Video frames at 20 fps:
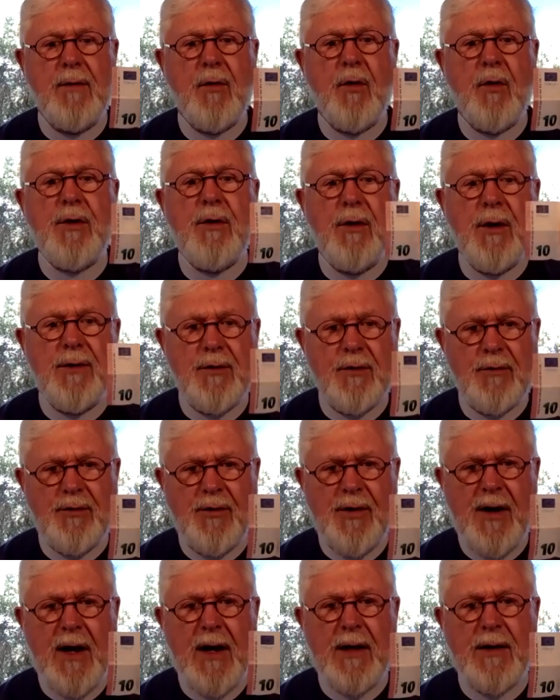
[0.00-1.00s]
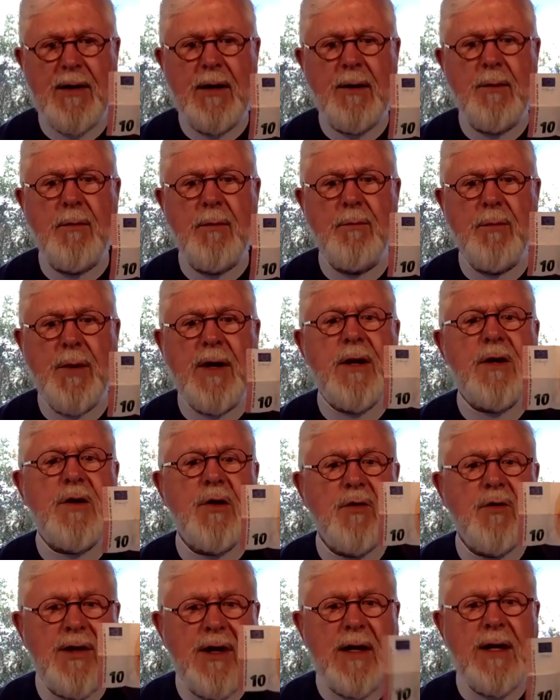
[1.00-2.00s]
or your understanding, but in
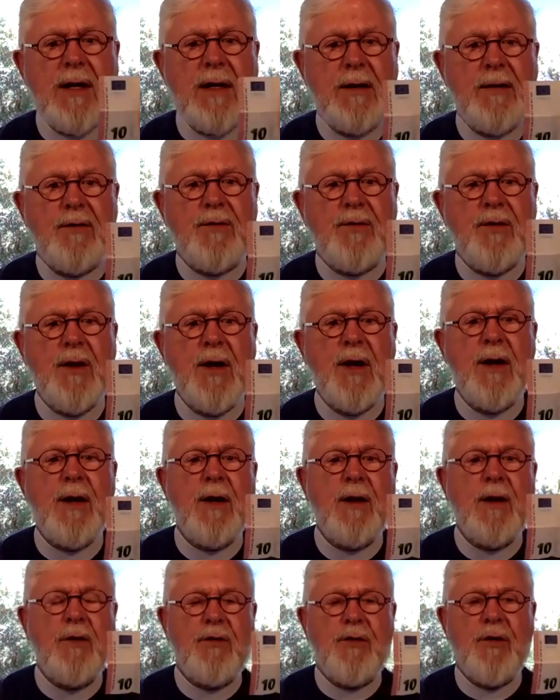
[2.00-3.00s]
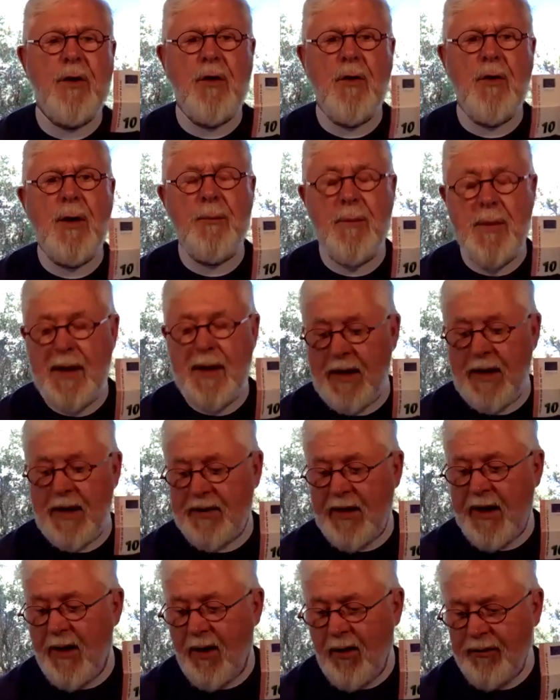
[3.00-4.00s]
your deeds. So, because
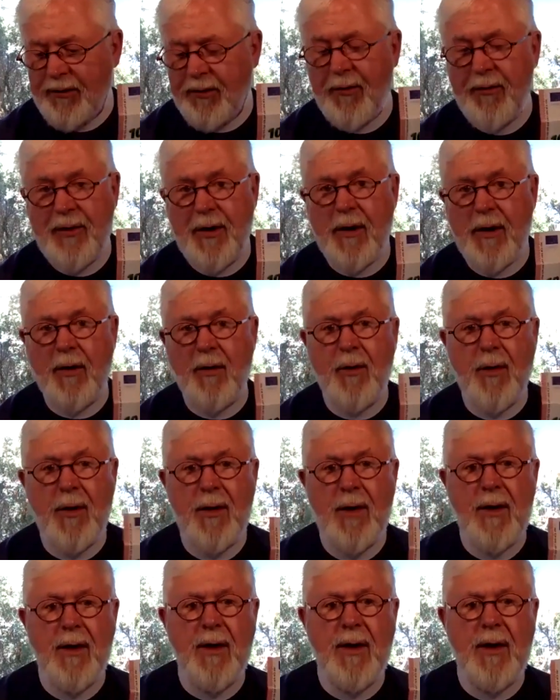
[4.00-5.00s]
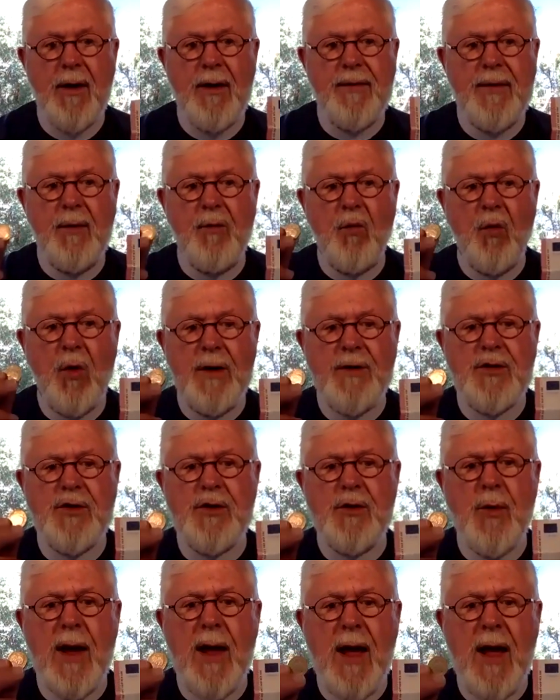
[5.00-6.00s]
I also know that once
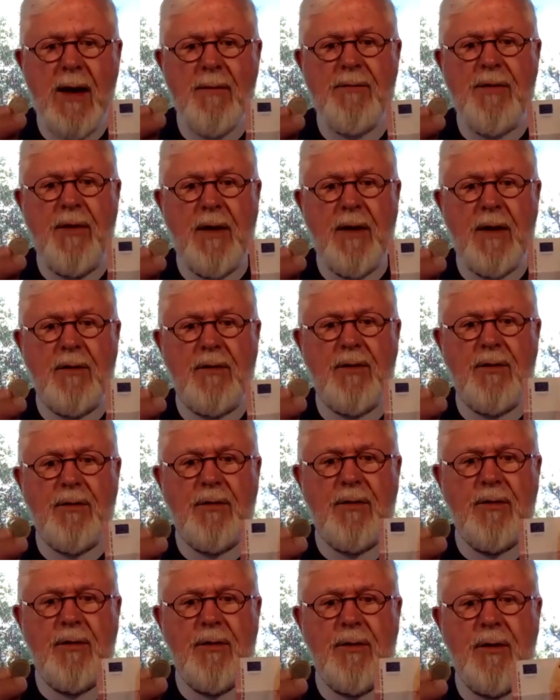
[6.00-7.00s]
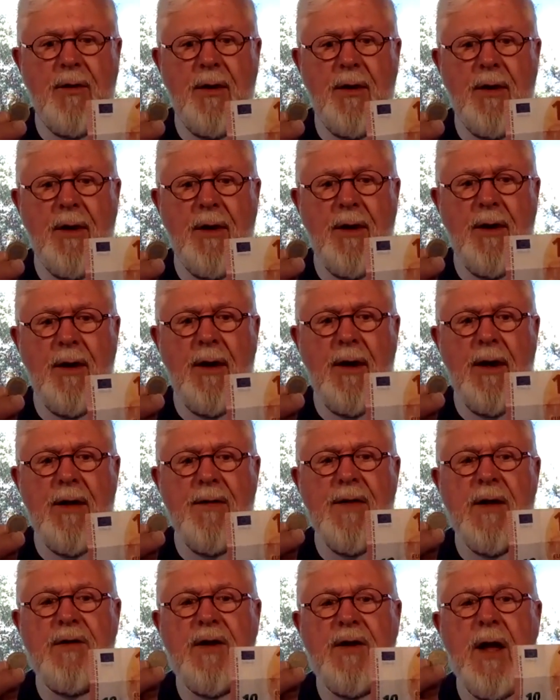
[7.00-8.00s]
you have this,
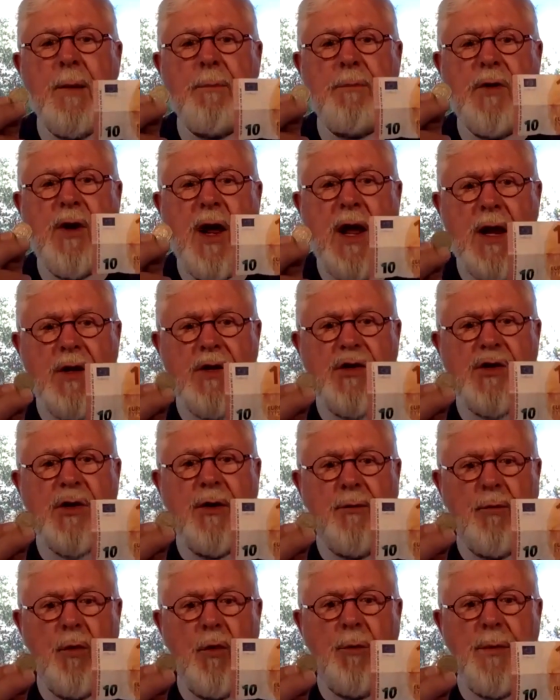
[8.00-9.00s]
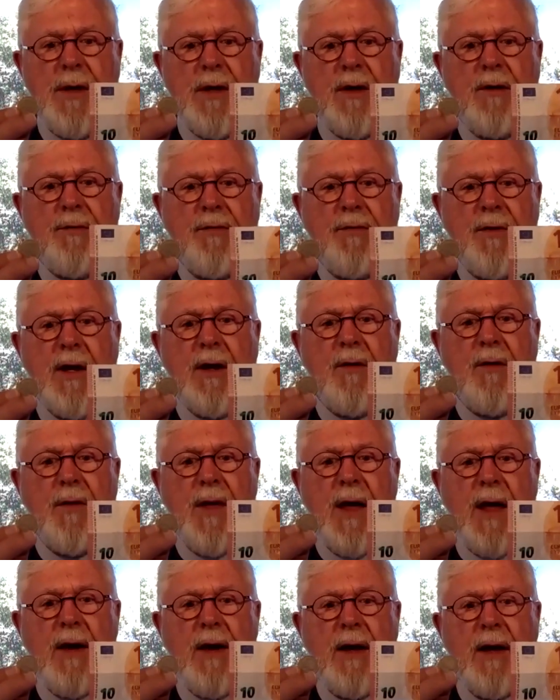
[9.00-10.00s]
the temptation will be to think
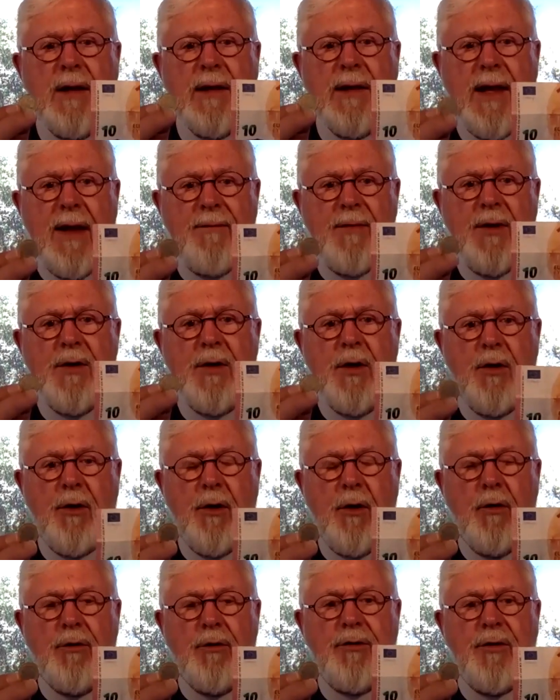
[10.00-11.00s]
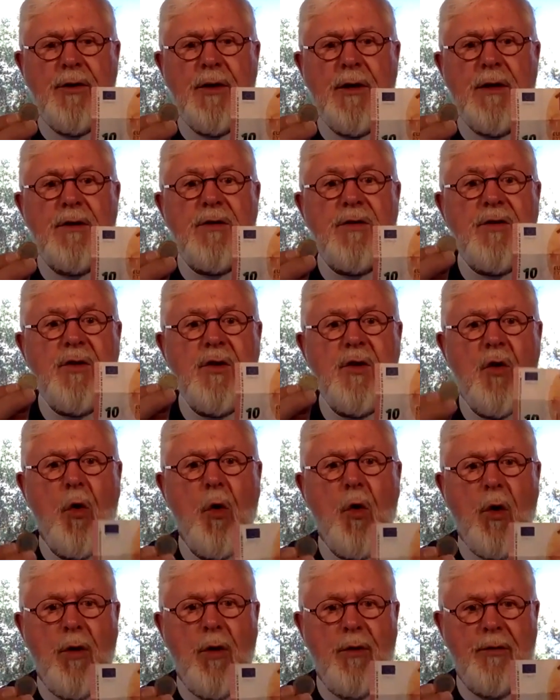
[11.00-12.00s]
that 11 euros is
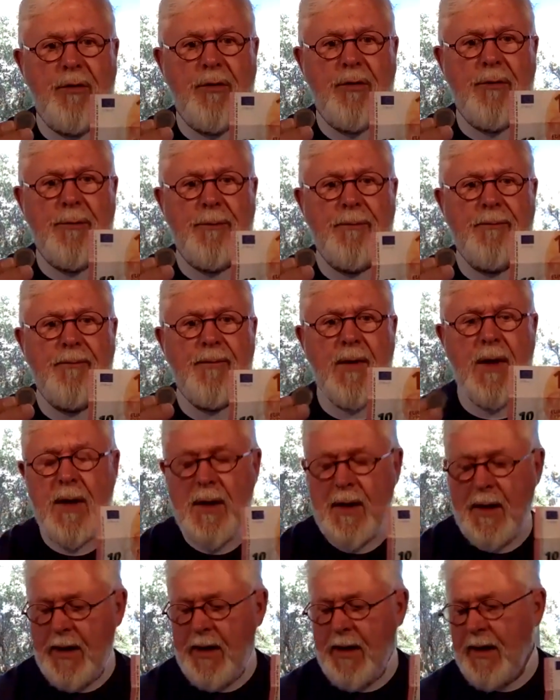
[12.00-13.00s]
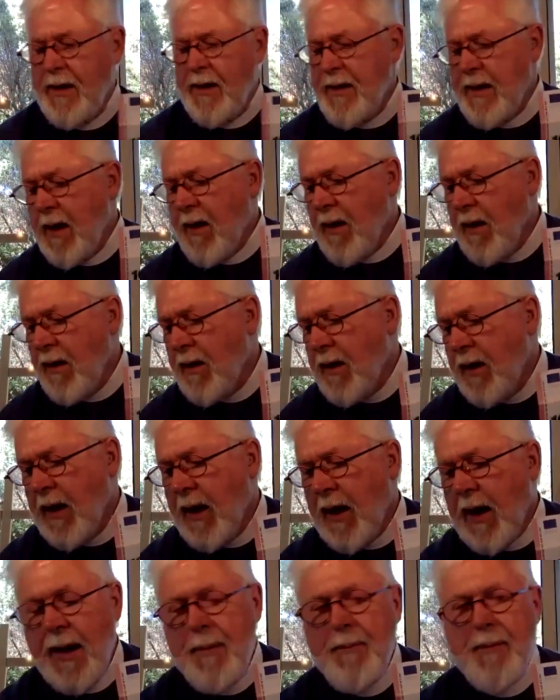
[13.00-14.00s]
yours. Now,
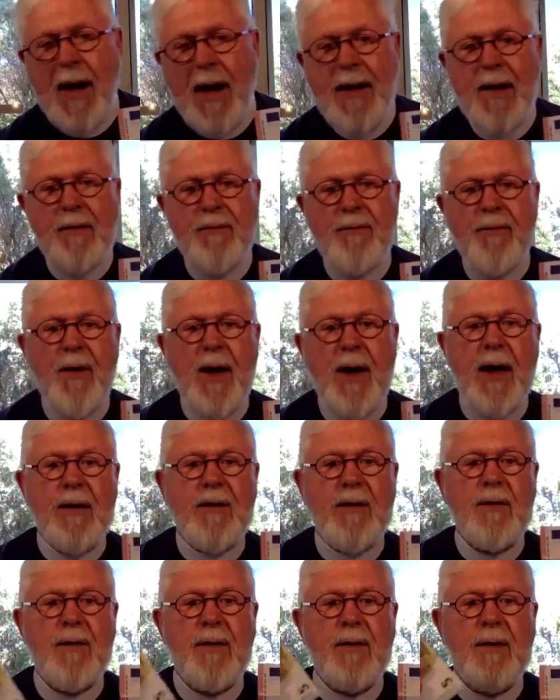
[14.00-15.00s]
I might, in fact,